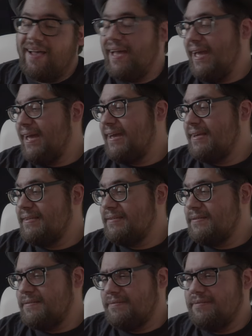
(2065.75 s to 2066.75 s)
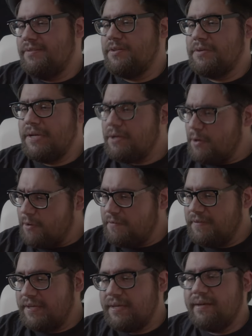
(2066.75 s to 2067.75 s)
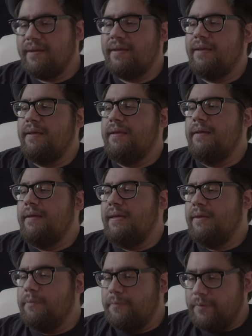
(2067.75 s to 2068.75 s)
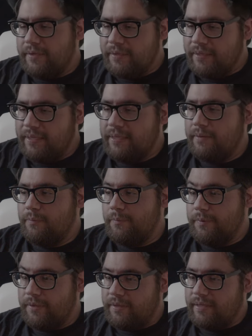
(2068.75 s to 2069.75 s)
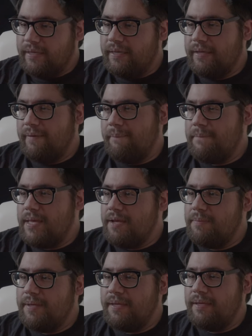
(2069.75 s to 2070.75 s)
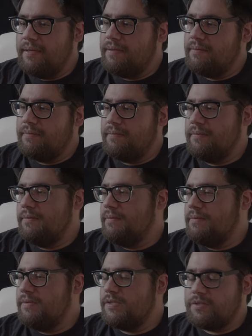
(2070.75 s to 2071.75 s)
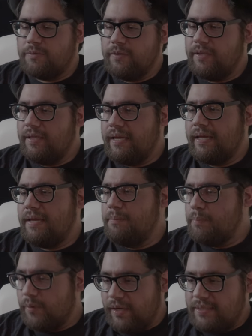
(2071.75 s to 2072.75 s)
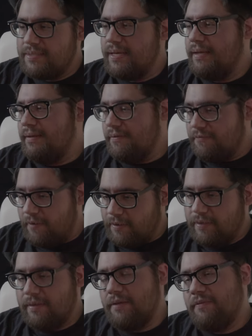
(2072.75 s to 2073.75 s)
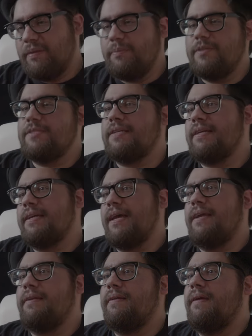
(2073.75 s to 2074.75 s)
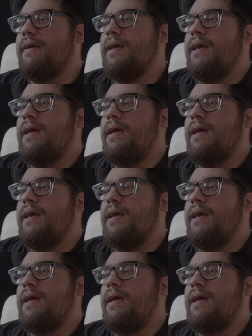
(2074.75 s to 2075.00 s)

and during COVID, it really, really made me just really like embrace and fall in love with music again.